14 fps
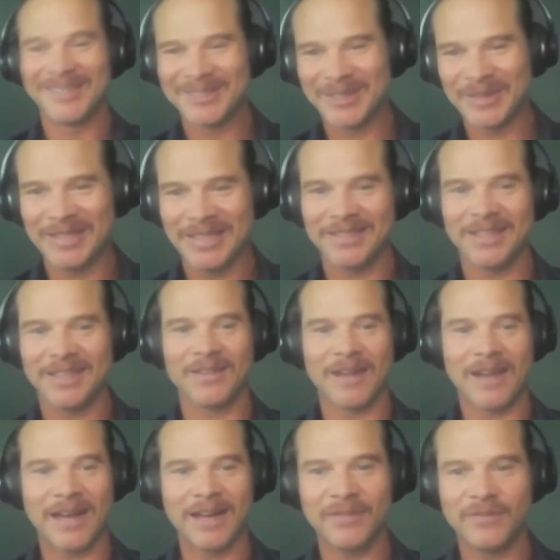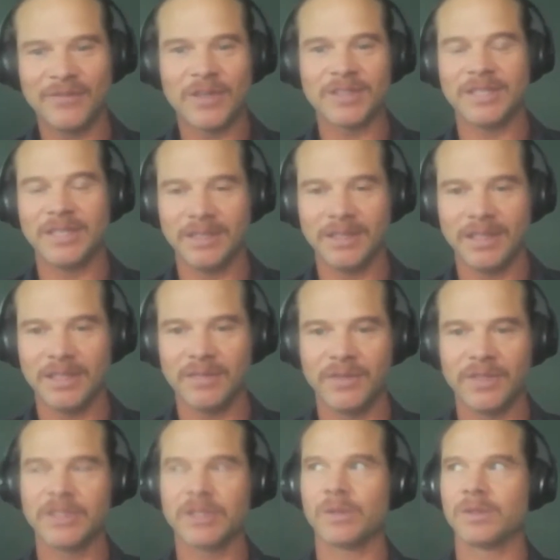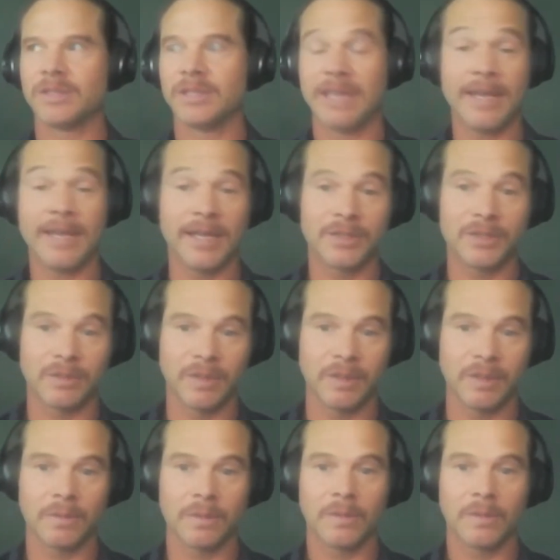so that they're high functioning individuals, and that actually